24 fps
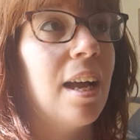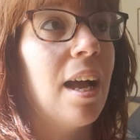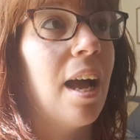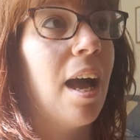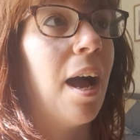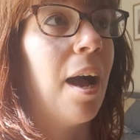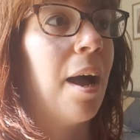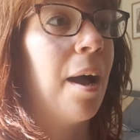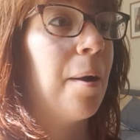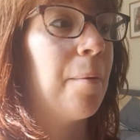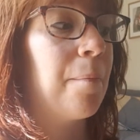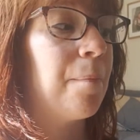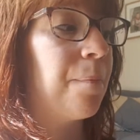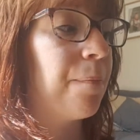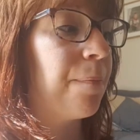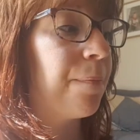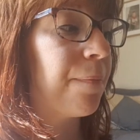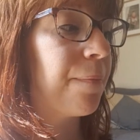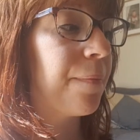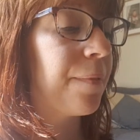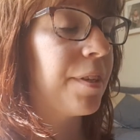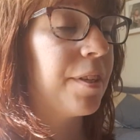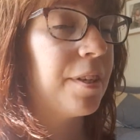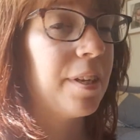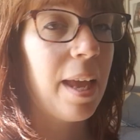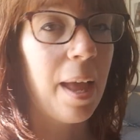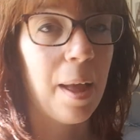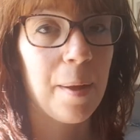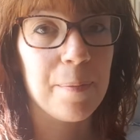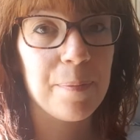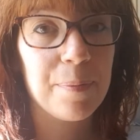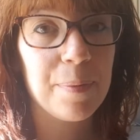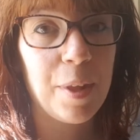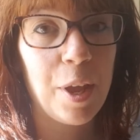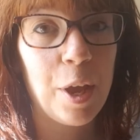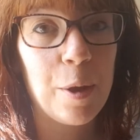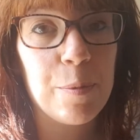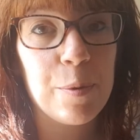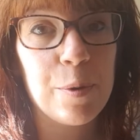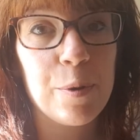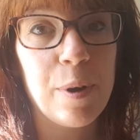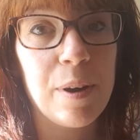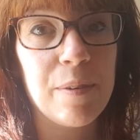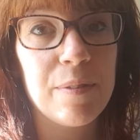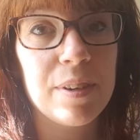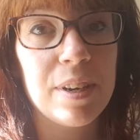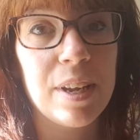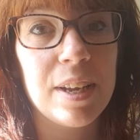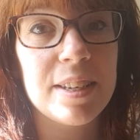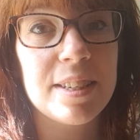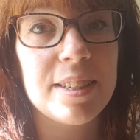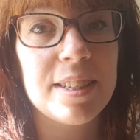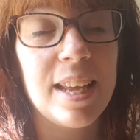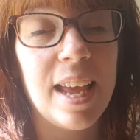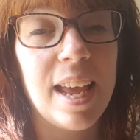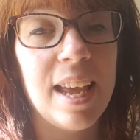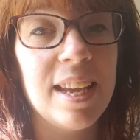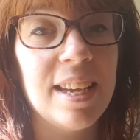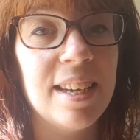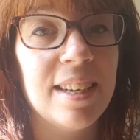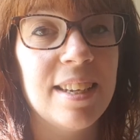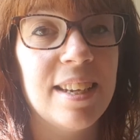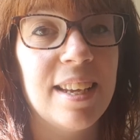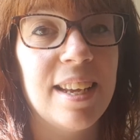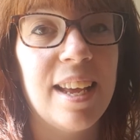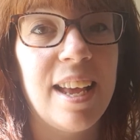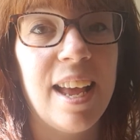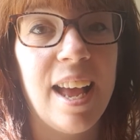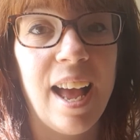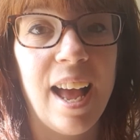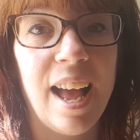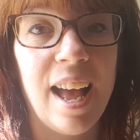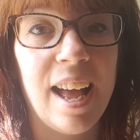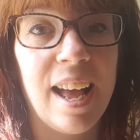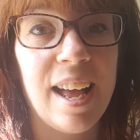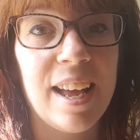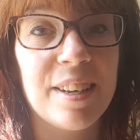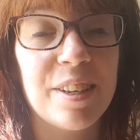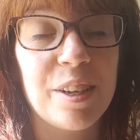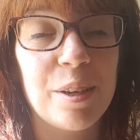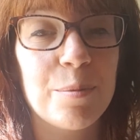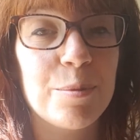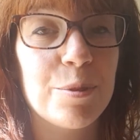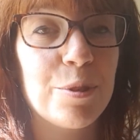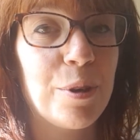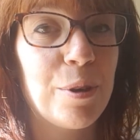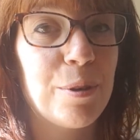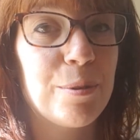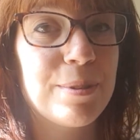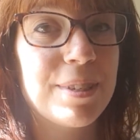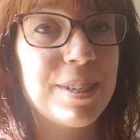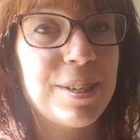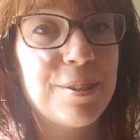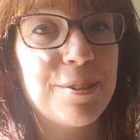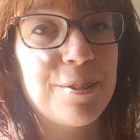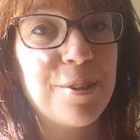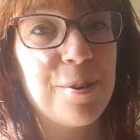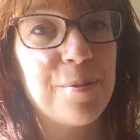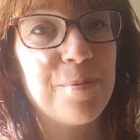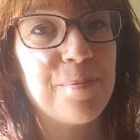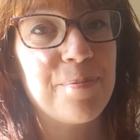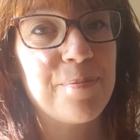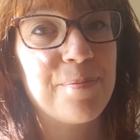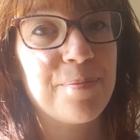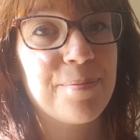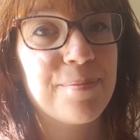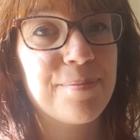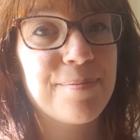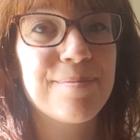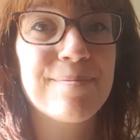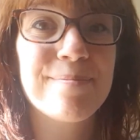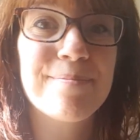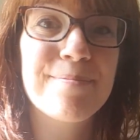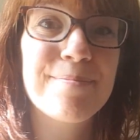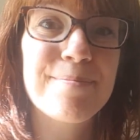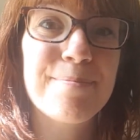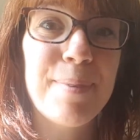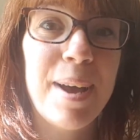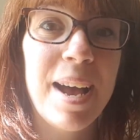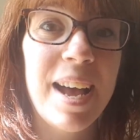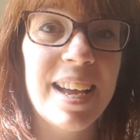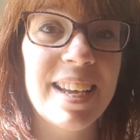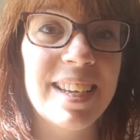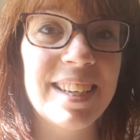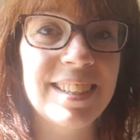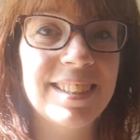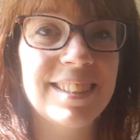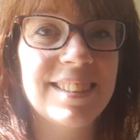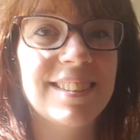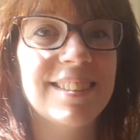So yeah, hope you all have a nice day, and I'm sure I'll see you soon. Bye.